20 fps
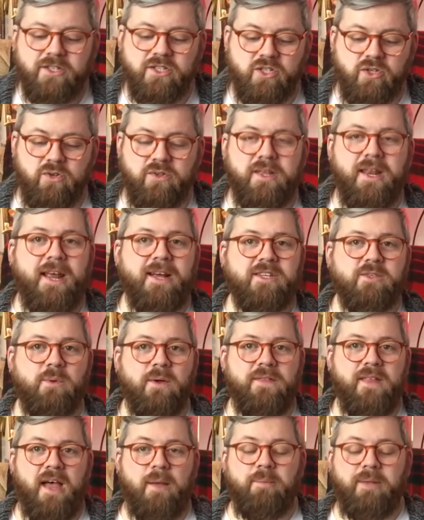so the next
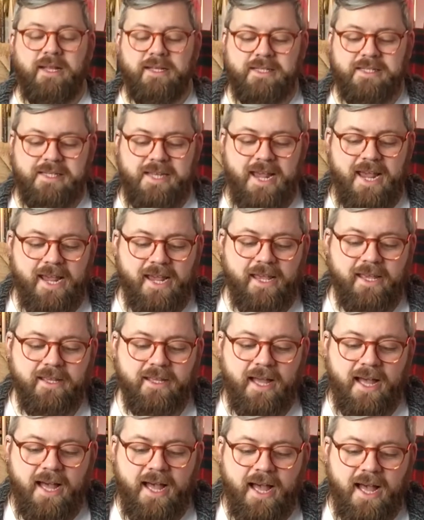one that I plan to take,
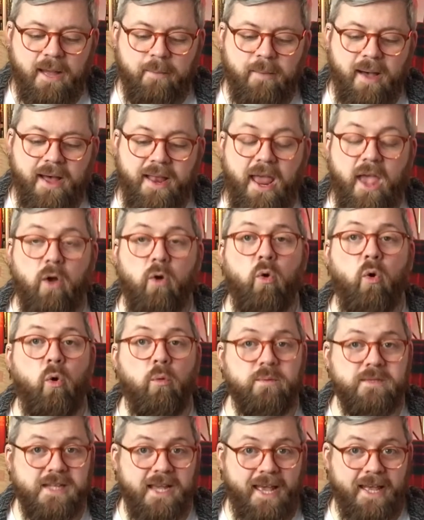um, and I
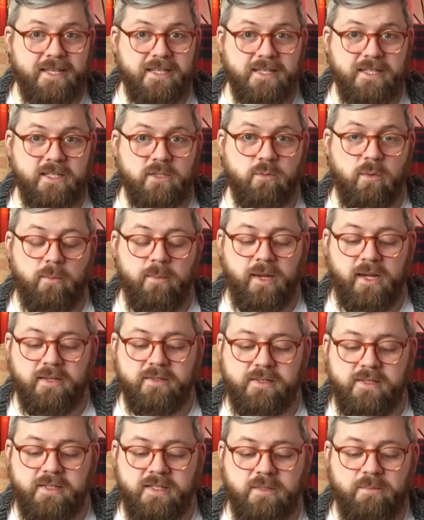hope to get to this one because
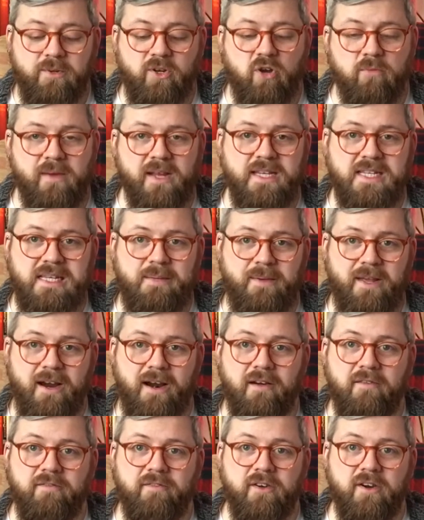this has been on my
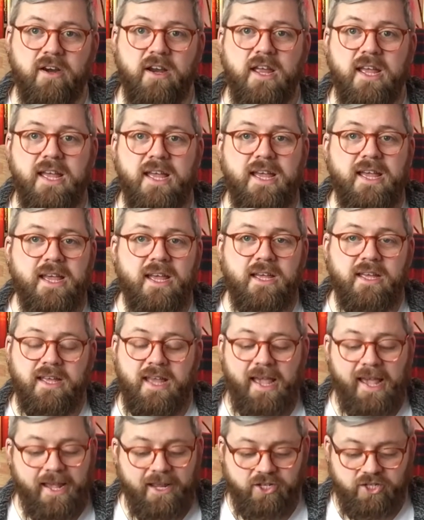TBR for
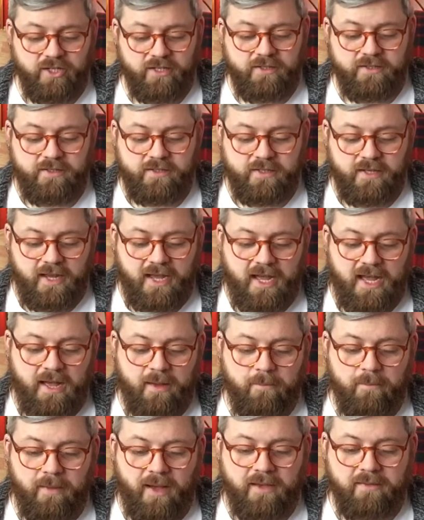ages.
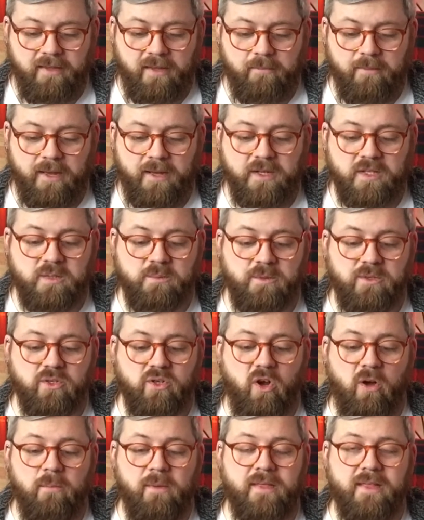Um, I think my husband
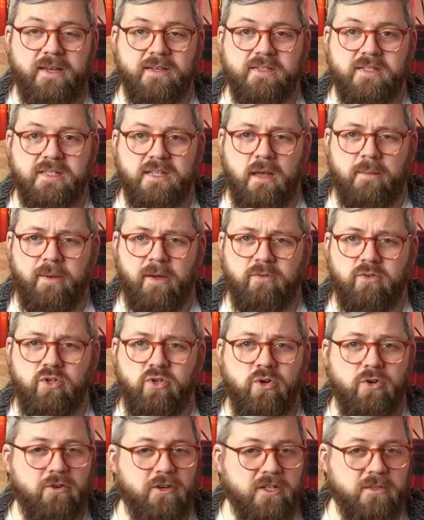got me this about
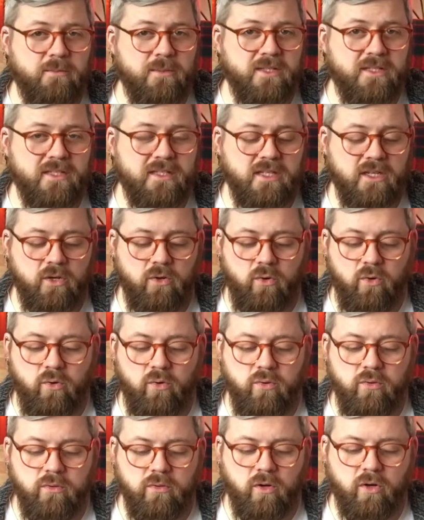two Christmases
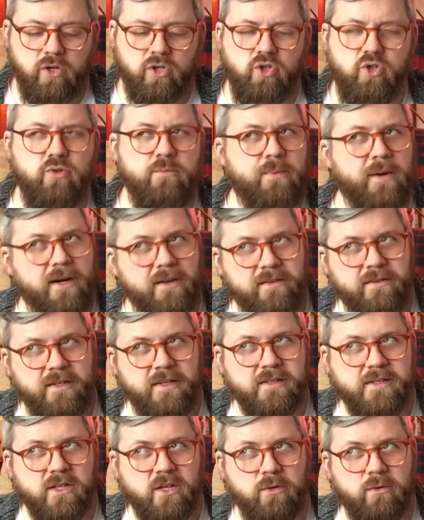ago or two
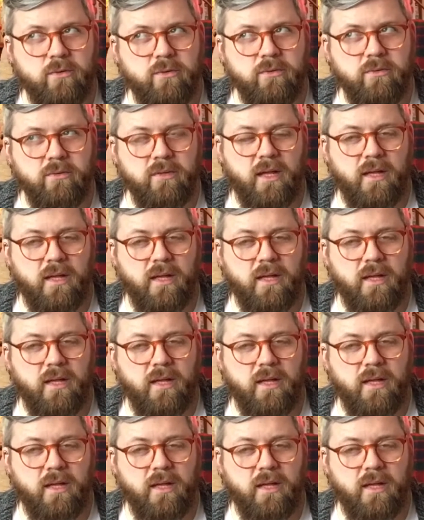birthdays ago.